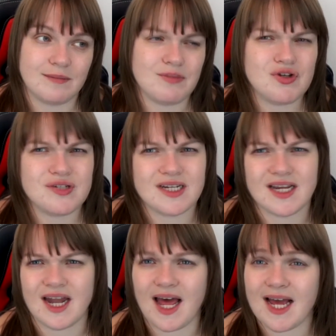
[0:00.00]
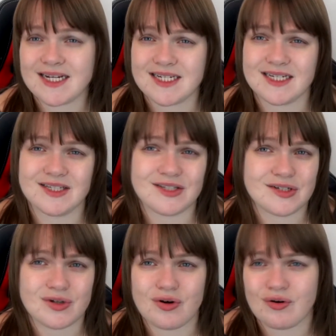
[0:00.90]
music and acting and
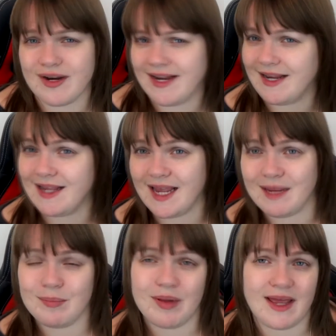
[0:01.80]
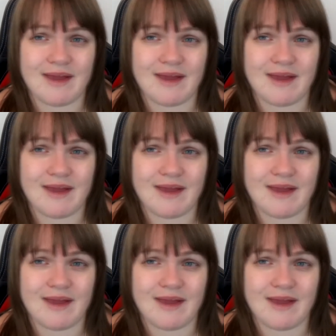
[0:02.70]
story and gameplay,